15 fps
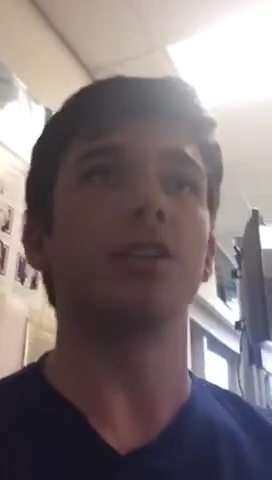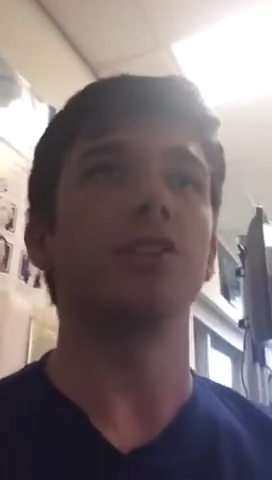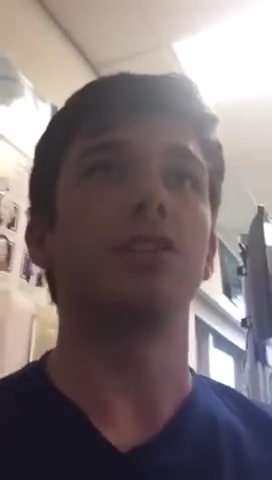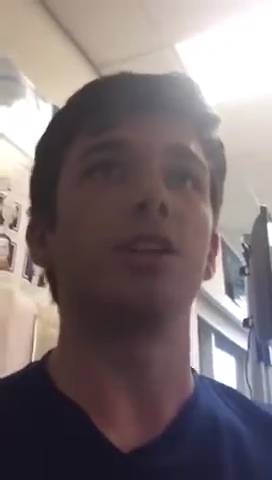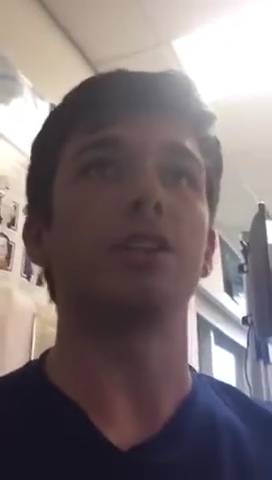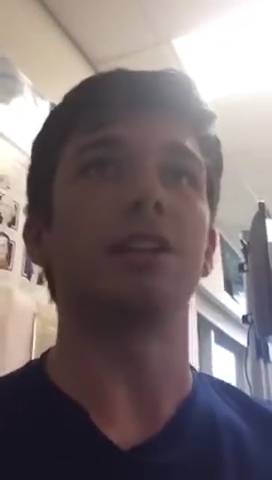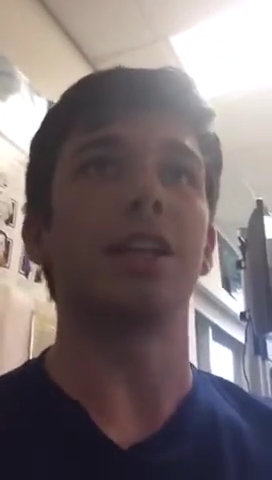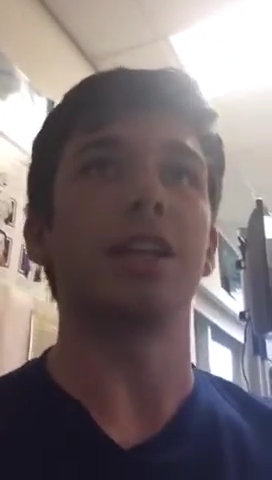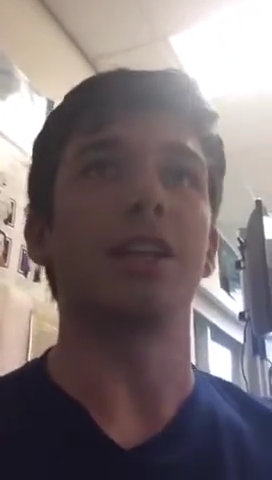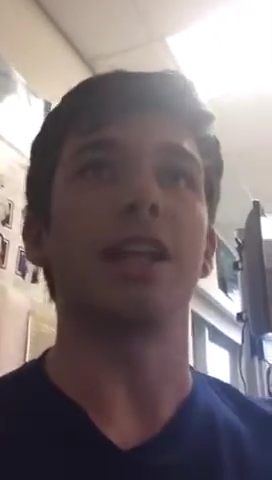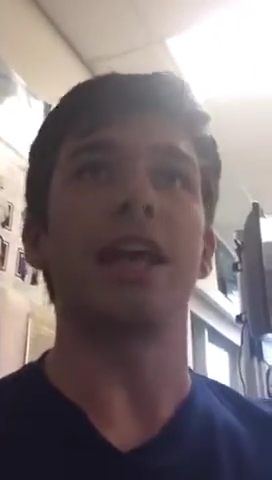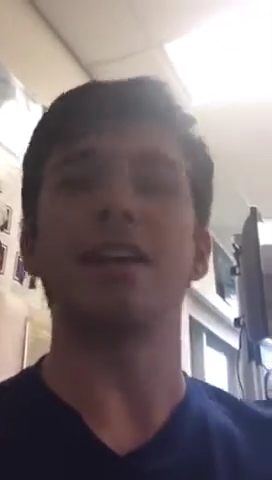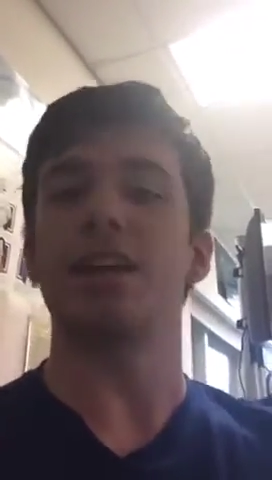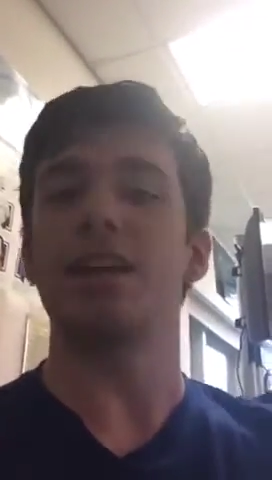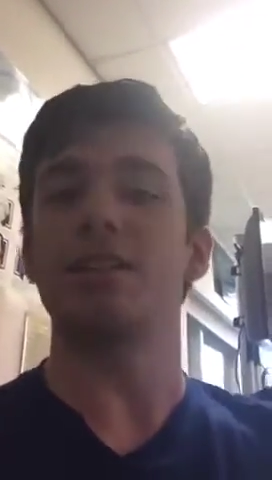just
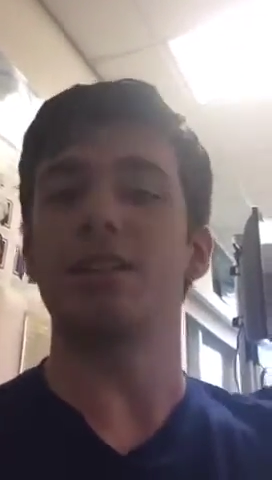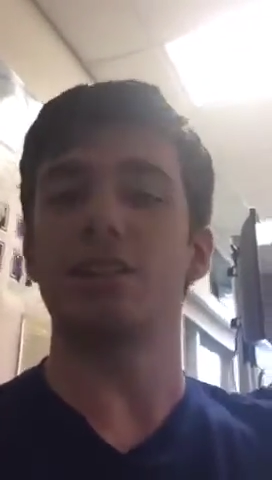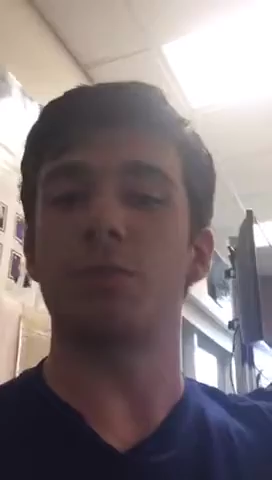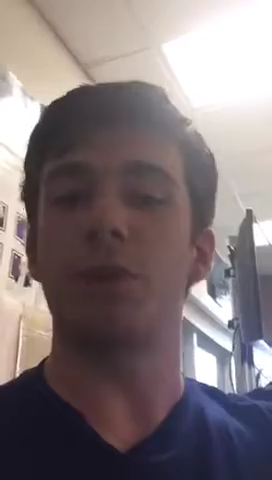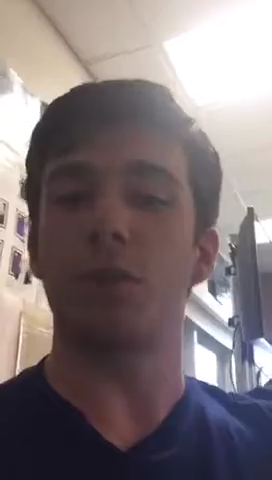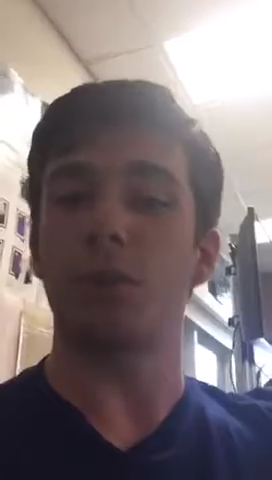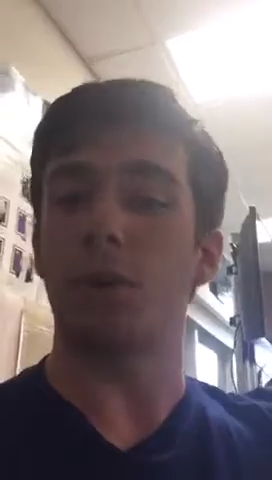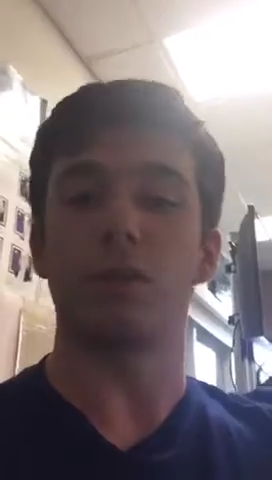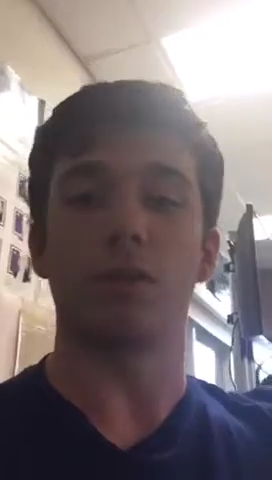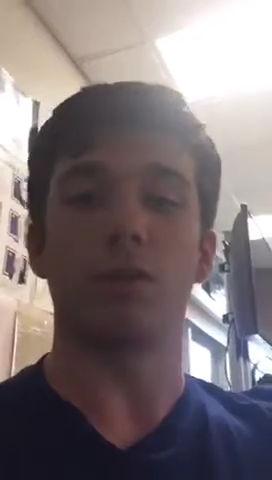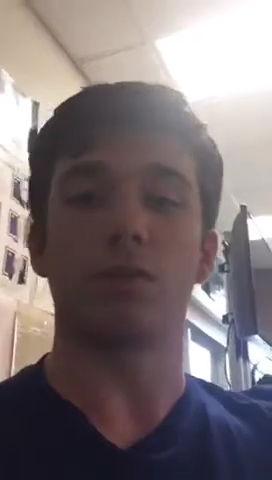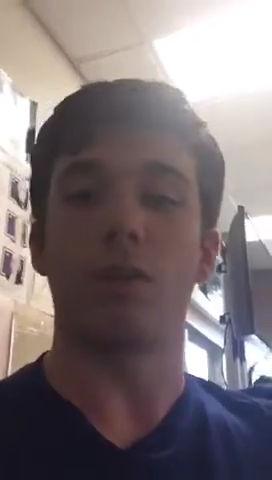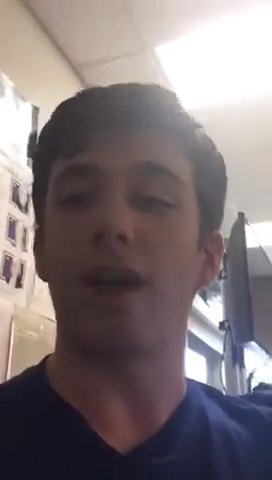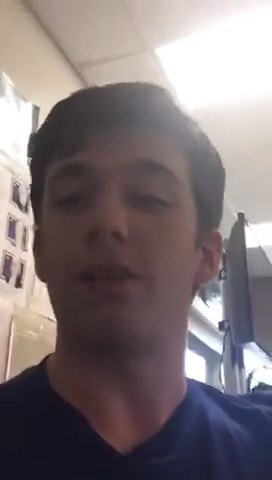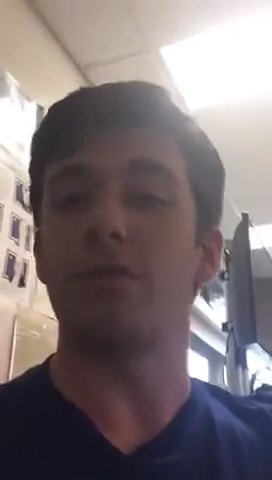let kids experiment
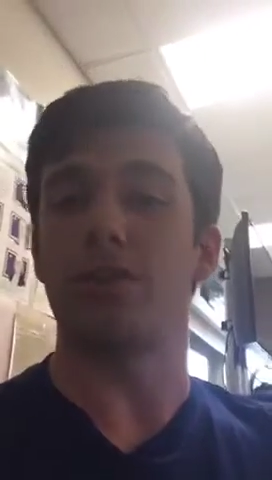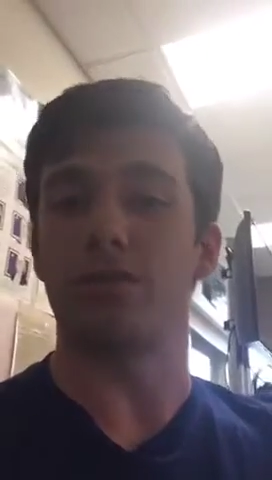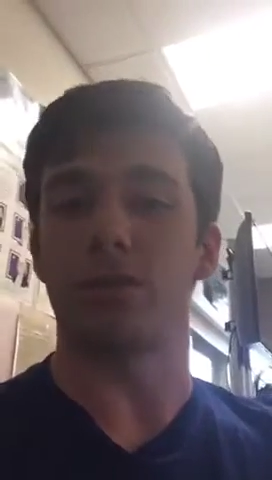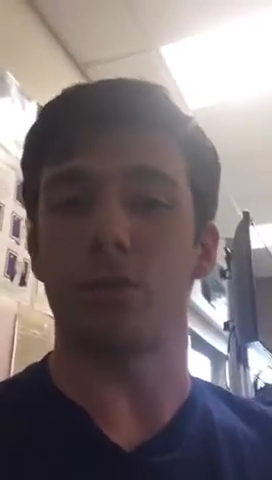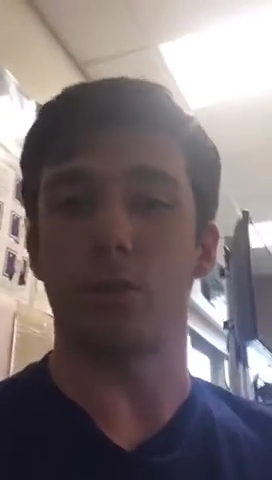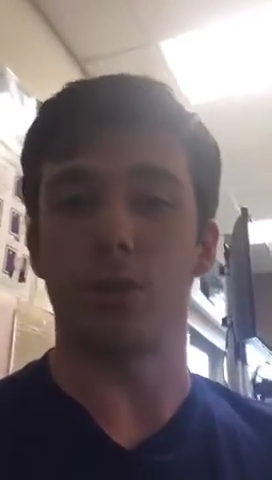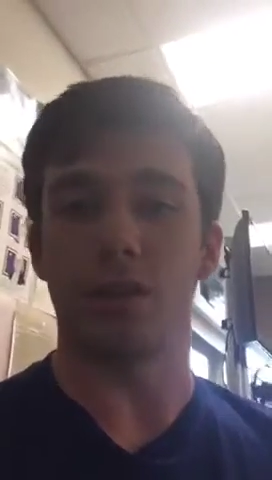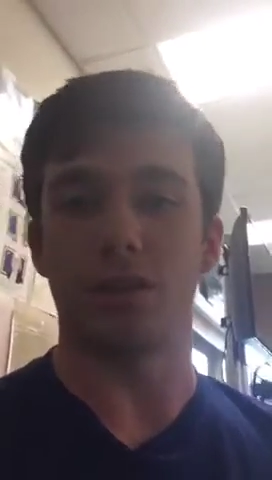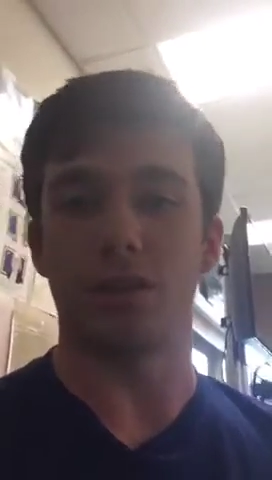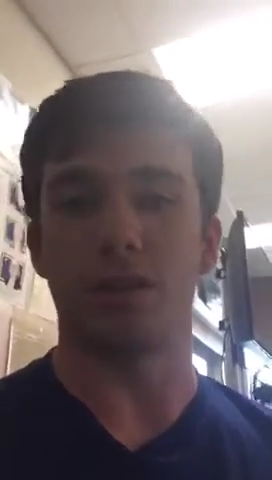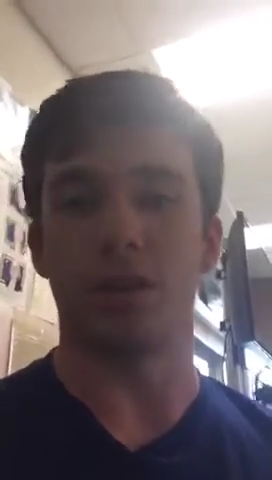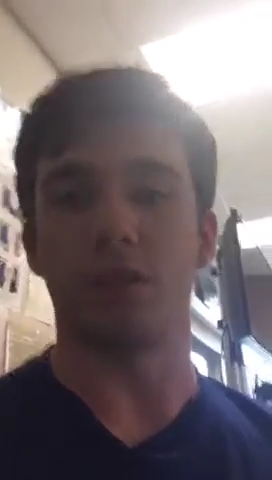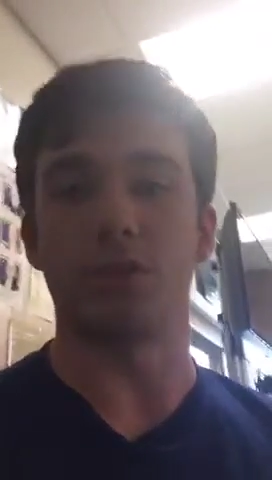with gravity for a week.